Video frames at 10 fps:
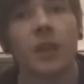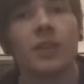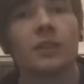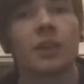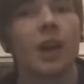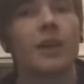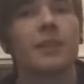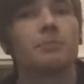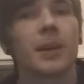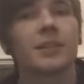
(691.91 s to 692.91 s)
This card
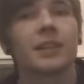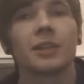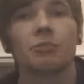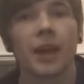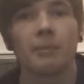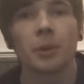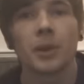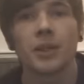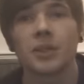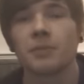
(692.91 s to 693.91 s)
is basically Rainbow
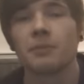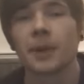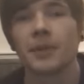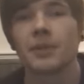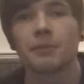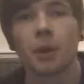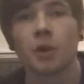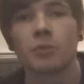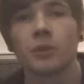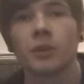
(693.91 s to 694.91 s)
Energy for basic
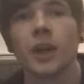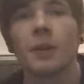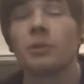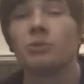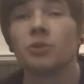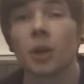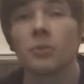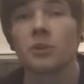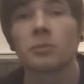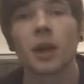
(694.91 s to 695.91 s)
Pokemon, where you
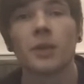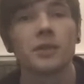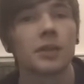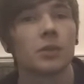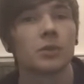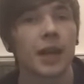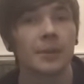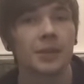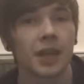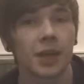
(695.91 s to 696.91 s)
don't apply the single
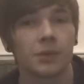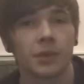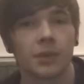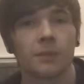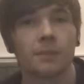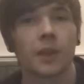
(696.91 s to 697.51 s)
damage counter.